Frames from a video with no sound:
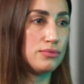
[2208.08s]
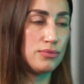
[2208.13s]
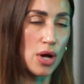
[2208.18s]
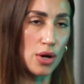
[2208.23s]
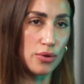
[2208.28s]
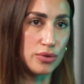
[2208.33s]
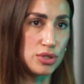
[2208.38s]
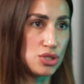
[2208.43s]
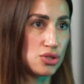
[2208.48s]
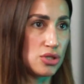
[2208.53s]

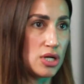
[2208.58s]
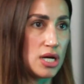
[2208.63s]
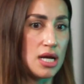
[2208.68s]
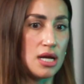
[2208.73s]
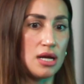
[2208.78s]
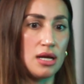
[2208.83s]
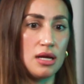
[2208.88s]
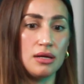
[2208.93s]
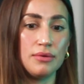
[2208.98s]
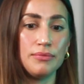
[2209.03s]

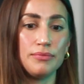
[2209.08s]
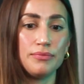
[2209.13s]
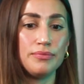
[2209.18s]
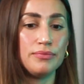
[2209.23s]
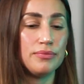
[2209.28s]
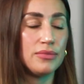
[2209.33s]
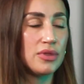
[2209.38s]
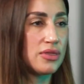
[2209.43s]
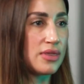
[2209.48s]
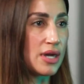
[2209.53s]
poetry,
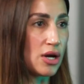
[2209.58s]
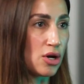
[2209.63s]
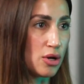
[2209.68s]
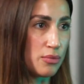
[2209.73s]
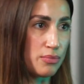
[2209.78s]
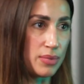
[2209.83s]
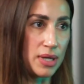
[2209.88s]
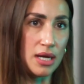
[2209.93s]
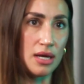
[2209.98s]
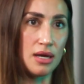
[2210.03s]

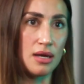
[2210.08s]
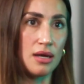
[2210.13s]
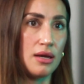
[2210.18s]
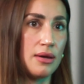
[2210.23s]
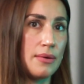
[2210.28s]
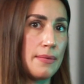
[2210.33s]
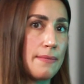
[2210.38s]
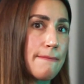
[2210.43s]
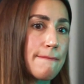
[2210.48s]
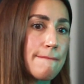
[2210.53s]

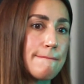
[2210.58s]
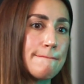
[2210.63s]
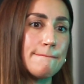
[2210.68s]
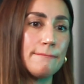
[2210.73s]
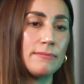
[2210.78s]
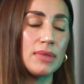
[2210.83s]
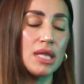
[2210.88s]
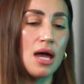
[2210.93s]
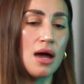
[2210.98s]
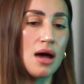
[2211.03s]
therapy,
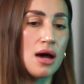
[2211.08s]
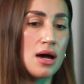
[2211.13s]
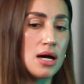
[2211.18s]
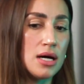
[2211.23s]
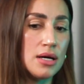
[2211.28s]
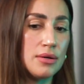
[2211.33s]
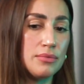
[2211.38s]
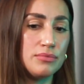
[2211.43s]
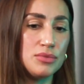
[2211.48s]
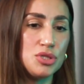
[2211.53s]

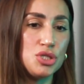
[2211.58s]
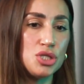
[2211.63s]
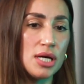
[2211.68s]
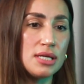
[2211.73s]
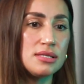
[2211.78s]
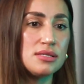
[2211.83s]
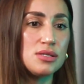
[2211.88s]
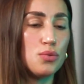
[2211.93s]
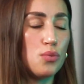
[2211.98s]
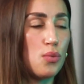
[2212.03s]

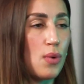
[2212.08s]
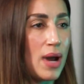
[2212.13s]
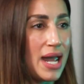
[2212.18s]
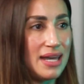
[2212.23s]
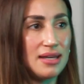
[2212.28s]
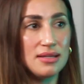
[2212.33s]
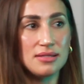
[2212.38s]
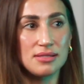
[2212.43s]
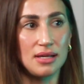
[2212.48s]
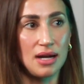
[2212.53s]
just
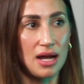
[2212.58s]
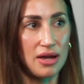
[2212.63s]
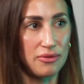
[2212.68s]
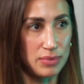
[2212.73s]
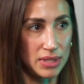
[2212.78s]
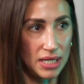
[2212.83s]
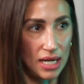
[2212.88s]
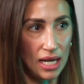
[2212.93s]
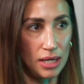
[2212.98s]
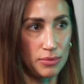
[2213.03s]
ways that I've
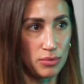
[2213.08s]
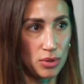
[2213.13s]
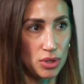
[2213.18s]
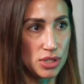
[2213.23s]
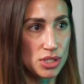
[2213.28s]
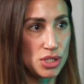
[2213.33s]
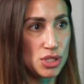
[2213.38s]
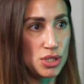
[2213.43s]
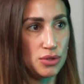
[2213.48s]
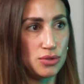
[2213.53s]
been able
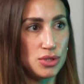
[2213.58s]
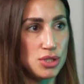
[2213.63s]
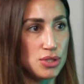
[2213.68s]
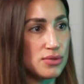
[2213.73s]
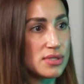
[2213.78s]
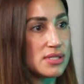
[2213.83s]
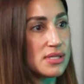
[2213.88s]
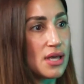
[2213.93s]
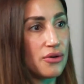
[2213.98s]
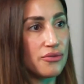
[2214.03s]
to do
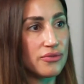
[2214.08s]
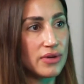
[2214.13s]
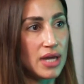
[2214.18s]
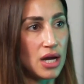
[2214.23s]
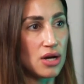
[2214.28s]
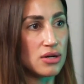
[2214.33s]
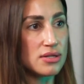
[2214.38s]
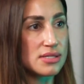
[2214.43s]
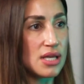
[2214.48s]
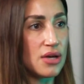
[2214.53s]

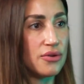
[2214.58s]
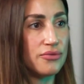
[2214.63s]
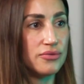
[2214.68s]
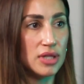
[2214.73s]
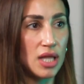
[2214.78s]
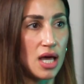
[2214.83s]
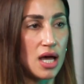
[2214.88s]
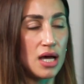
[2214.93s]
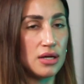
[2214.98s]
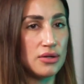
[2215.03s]
self-care,
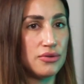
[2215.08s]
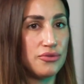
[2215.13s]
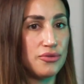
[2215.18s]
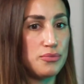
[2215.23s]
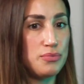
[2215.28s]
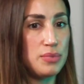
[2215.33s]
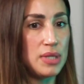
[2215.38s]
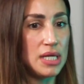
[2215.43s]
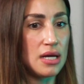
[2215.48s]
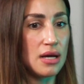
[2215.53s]
self-love,
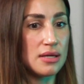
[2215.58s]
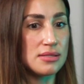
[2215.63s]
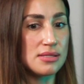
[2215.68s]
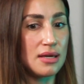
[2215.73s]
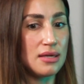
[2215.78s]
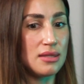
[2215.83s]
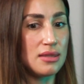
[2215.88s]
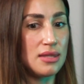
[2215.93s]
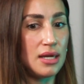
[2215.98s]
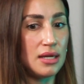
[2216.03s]
because
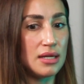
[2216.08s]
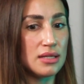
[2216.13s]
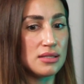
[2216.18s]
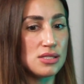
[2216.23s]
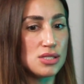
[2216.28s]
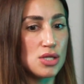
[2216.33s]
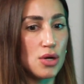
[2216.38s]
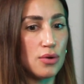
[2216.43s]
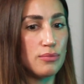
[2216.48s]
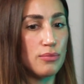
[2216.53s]
I think
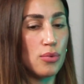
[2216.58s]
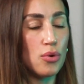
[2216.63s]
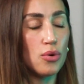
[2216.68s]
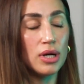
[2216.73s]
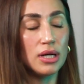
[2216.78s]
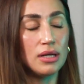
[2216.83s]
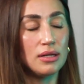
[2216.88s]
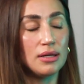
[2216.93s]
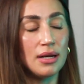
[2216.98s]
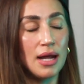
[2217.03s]
it's so
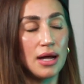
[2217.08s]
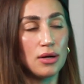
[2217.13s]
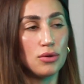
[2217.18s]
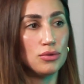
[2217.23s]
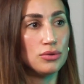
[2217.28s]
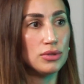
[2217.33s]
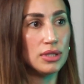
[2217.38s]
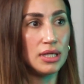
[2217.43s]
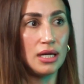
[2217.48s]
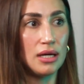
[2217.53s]
important. Not
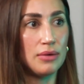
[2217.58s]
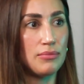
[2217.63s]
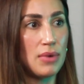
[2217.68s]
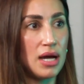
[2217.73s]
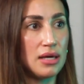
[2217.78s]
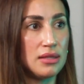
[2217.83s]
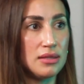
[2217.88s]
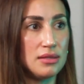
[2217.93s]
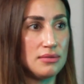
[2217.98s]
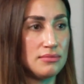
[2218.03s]
only am
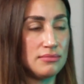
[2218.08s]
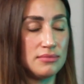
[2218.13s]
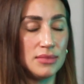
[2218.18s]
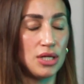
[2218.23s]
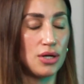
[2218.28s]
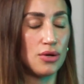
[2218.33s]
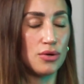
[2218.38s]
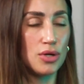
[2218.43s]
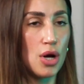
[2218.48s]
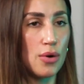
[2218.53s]
I,
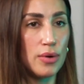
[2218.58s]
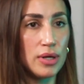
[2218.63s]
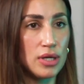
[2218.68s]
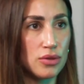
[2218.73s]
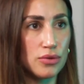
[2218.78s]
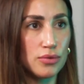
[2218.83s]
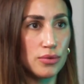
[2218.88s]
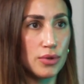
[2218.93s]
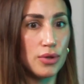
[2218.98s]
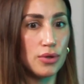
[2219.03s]
going
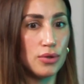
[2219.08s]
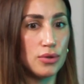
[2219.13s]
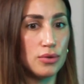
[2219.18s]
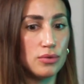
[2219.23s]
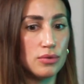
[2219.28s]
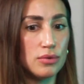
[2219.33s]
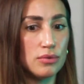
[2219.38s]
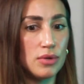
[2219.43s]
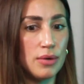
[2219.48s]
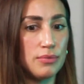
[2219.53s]

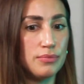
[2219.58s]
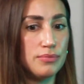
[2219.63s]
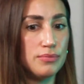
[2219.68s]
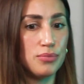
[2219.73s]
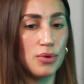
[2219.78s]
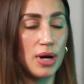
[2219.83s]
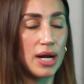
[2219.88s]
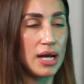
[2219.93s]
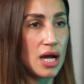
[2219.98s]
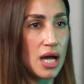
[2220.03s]
through a
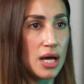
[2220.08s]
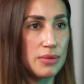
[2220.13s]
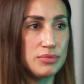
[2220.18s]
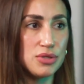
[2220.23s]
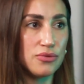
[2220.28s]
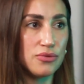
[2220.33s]
breakup,